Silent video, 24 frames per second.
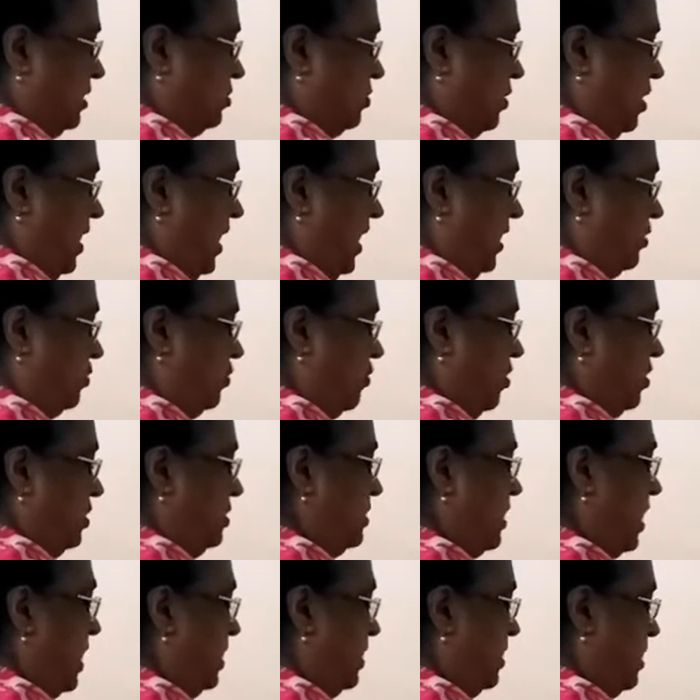So electrons
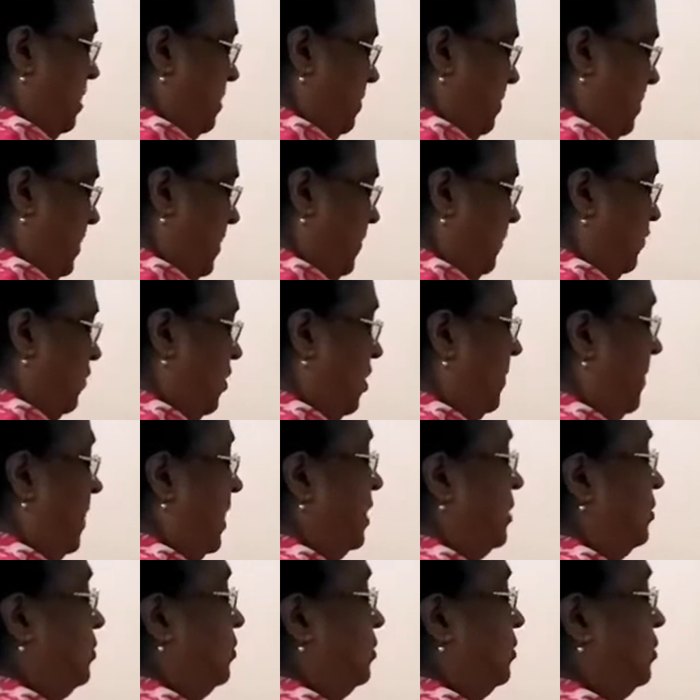are coming from
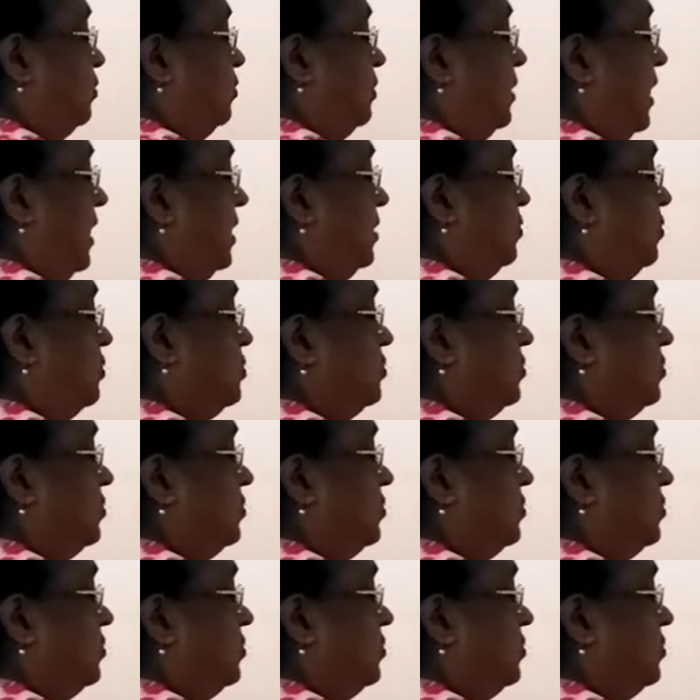anode to cathode.